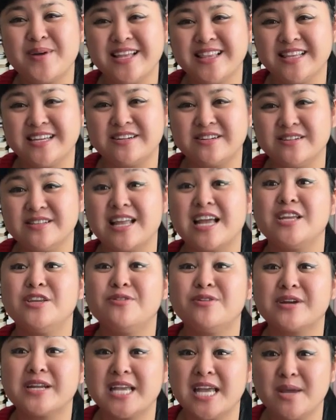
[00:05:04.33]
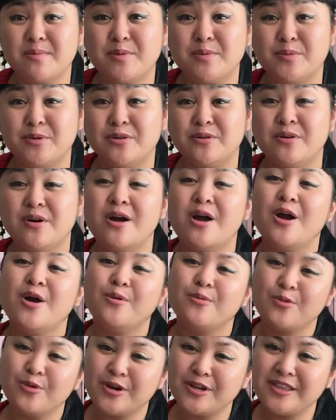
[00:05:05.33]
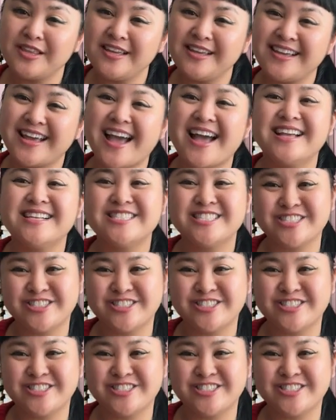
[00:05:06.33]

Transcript: by little that you are capable, worthy, and